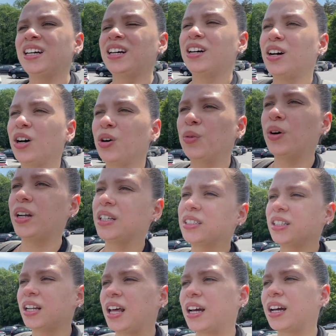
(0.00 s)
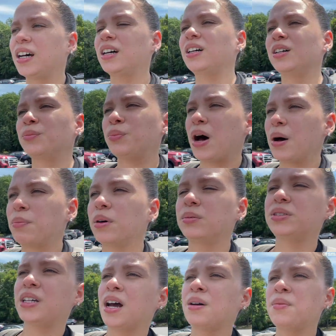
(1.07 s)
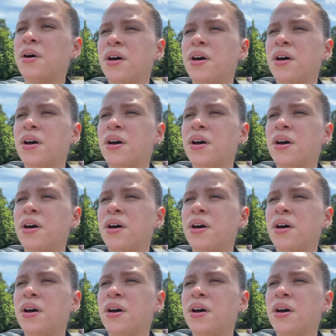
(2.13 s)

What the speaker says: Oh, what is it, like a pop-up shop?